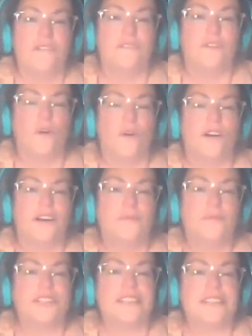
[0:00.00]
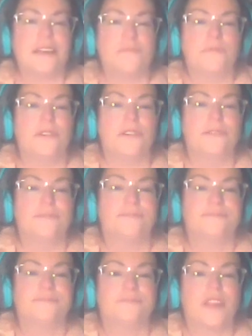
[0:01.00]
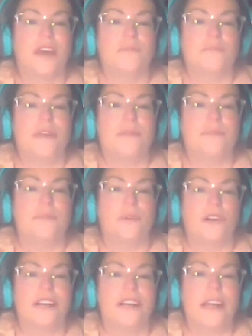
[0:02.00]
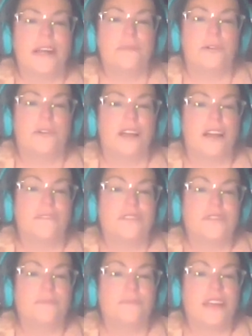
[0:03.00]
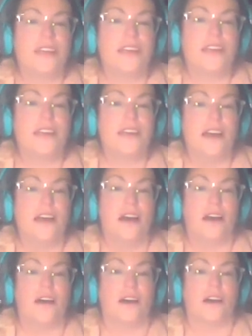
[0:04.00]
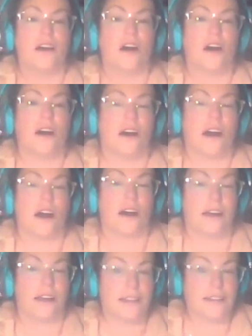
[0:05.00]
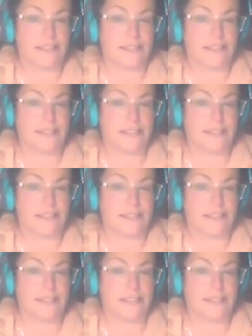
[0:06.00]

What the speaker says: 4, which is April. People born in April love to be the